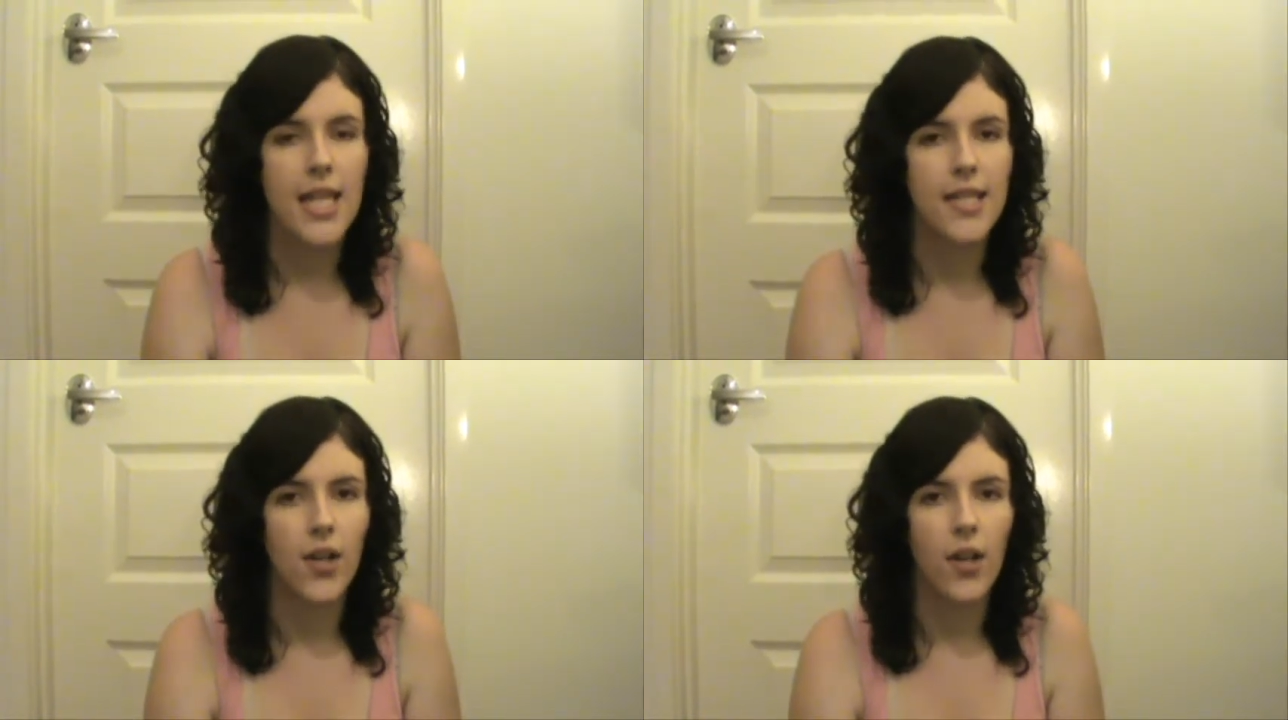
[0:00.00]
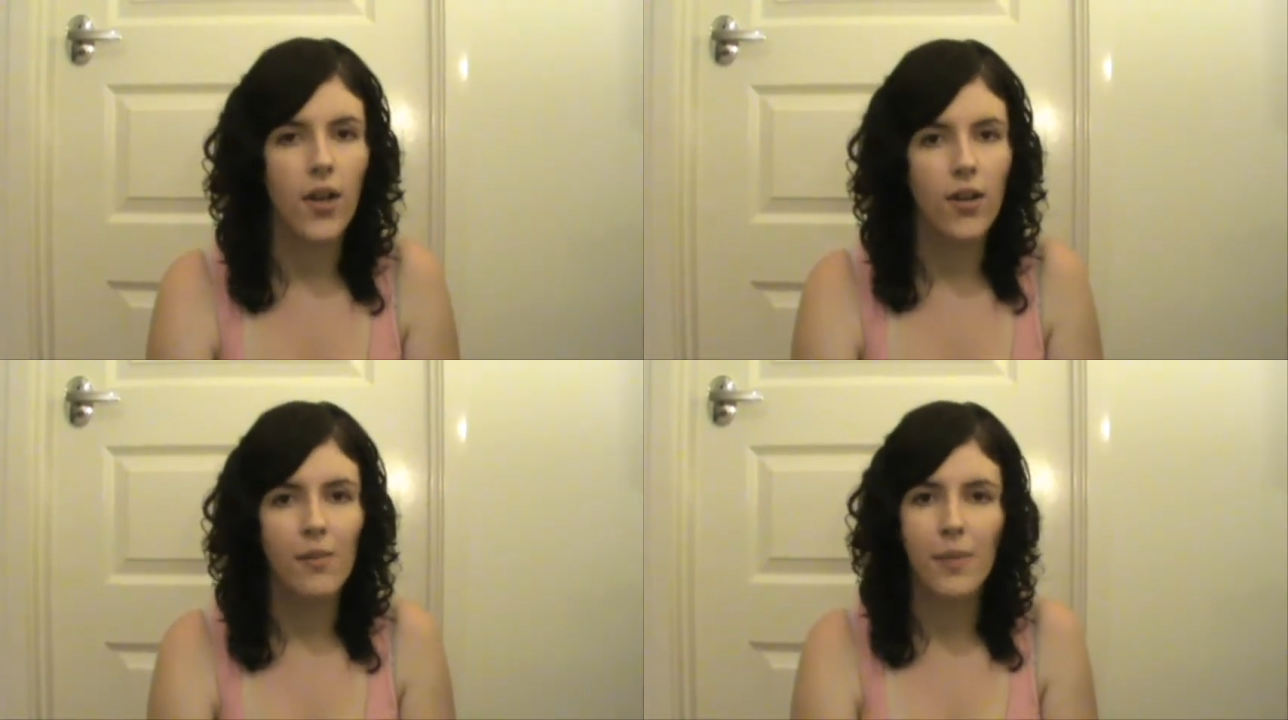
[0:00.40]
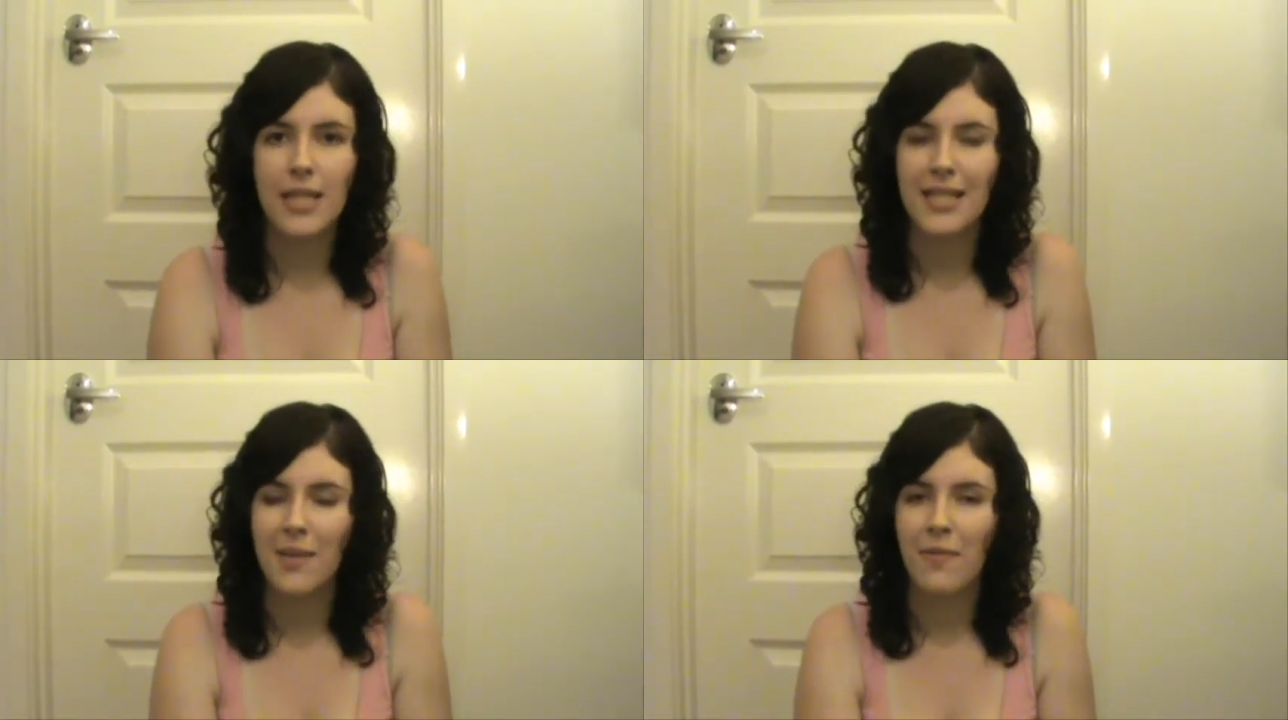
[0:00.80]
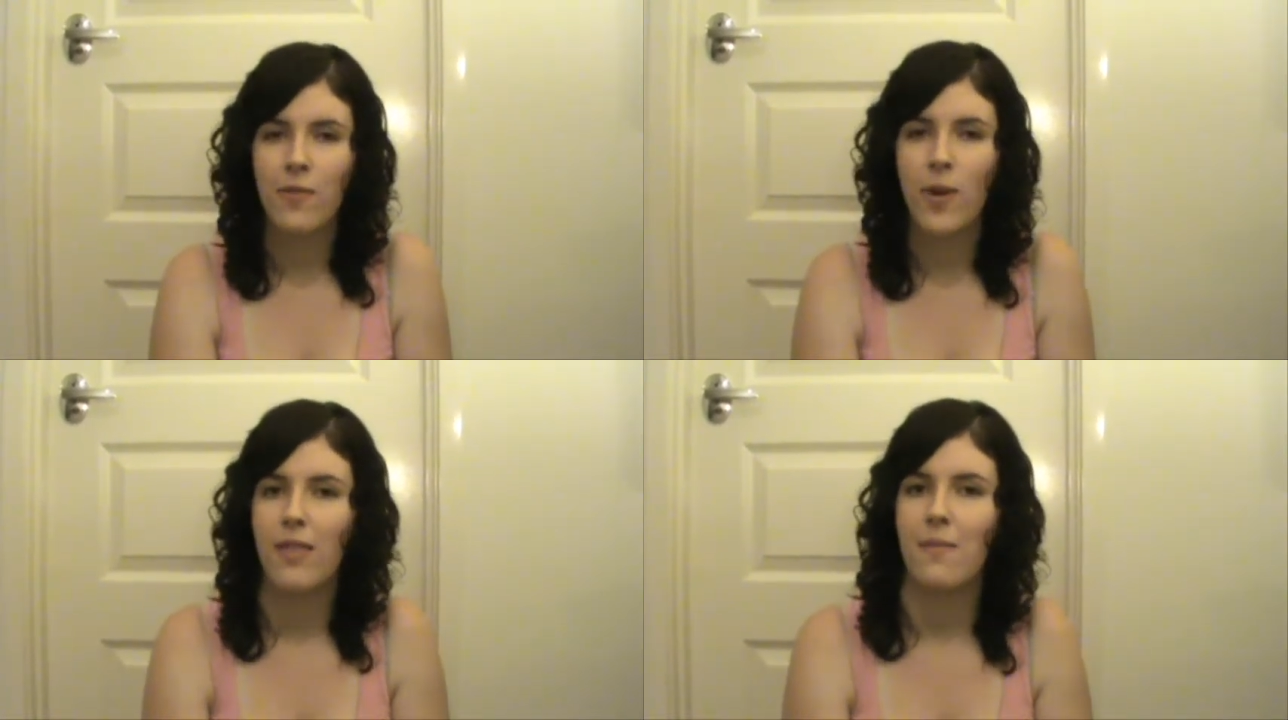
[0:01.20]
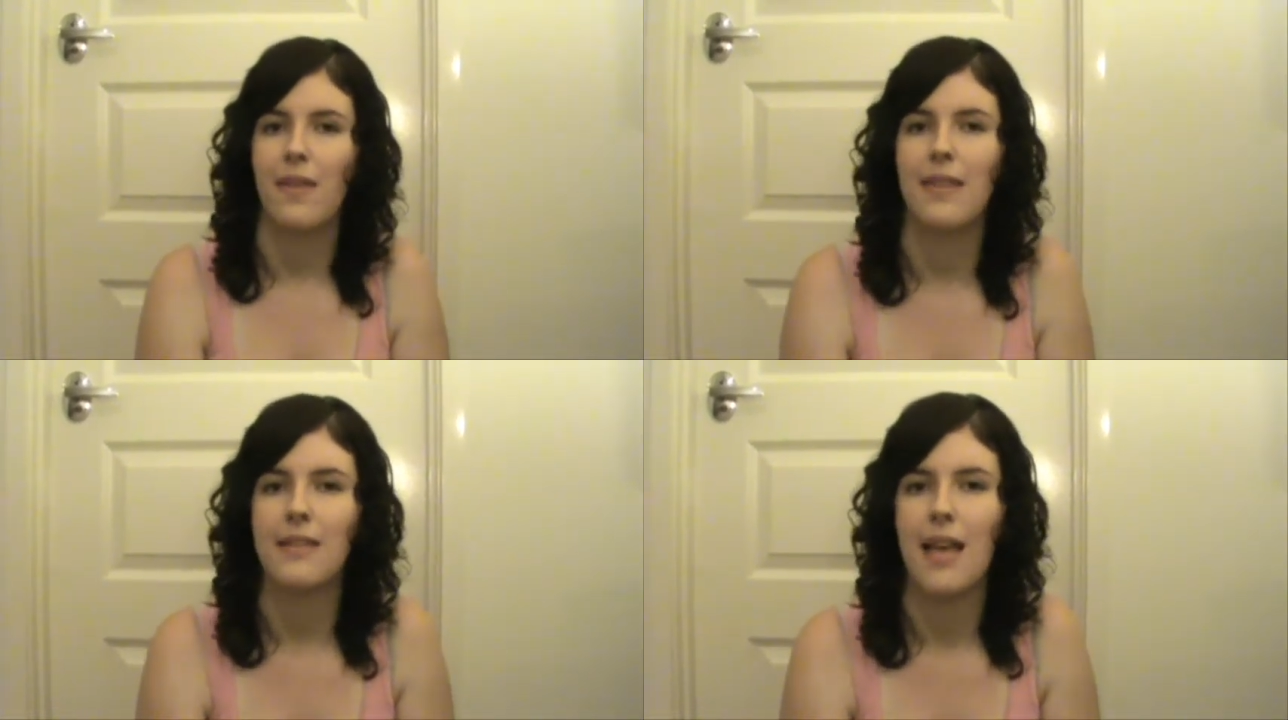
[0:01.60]
It's not long compared to some of you other
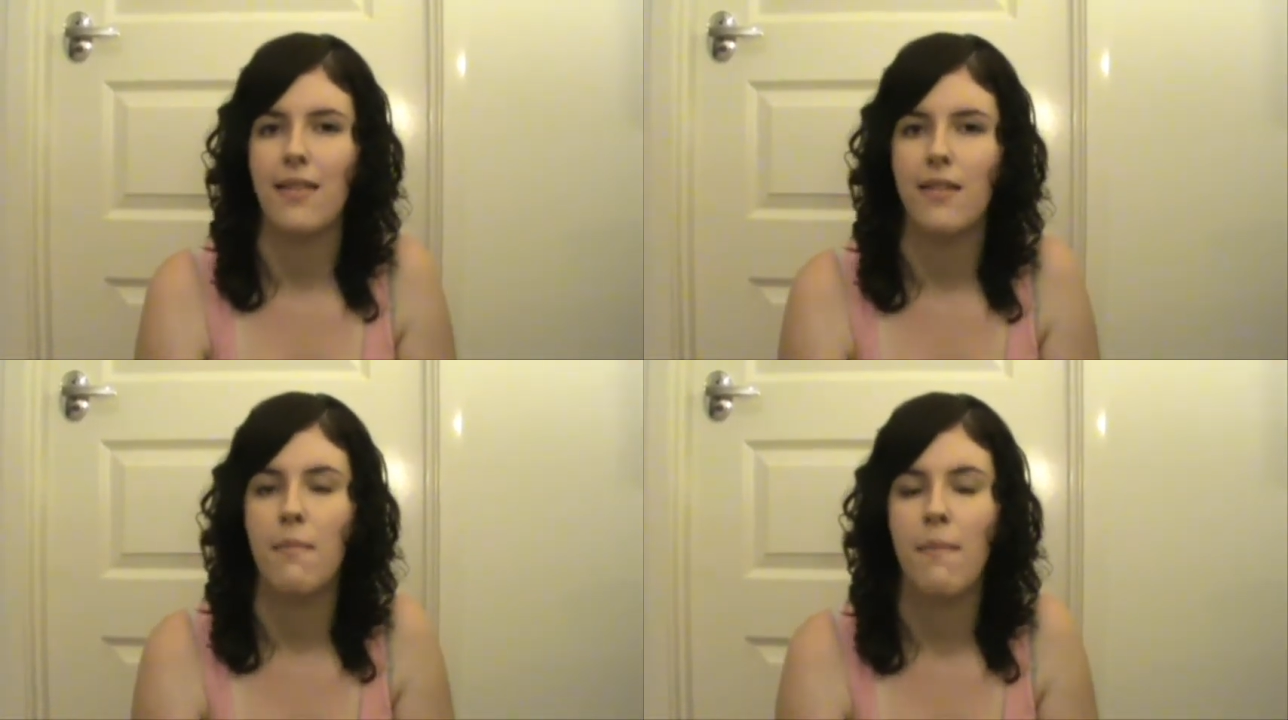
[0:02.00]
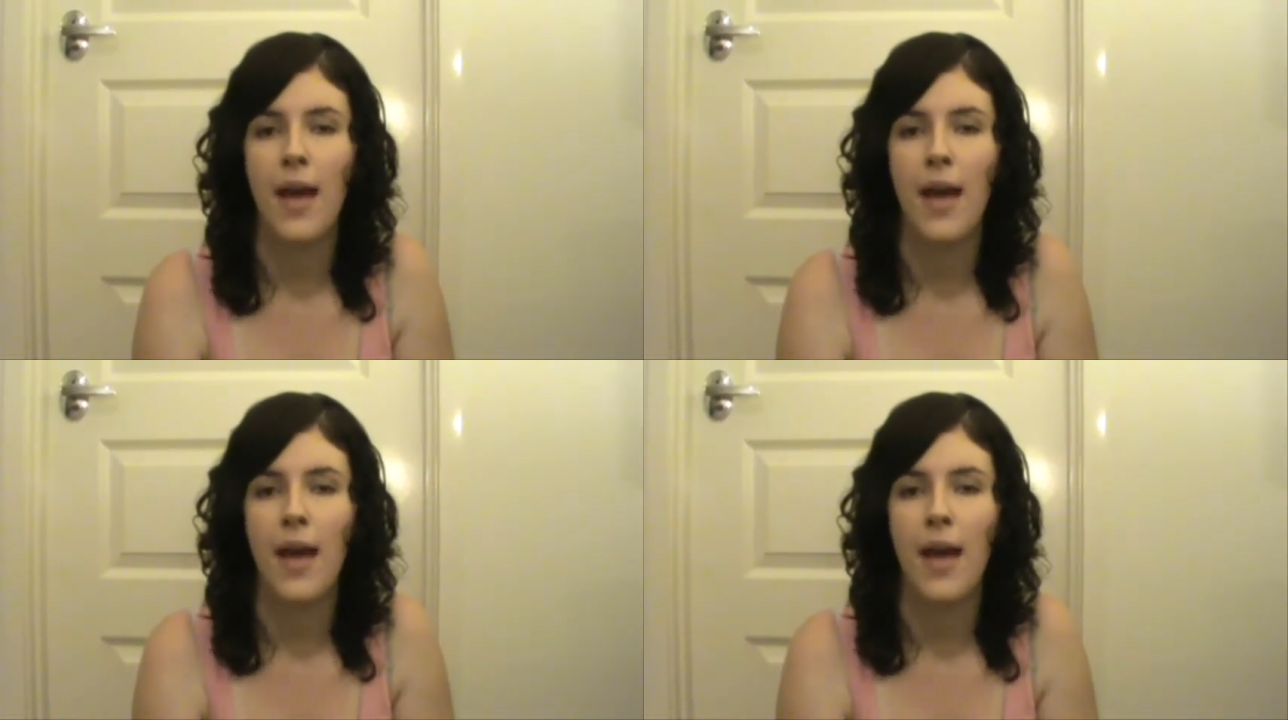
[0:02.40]
mothers out there,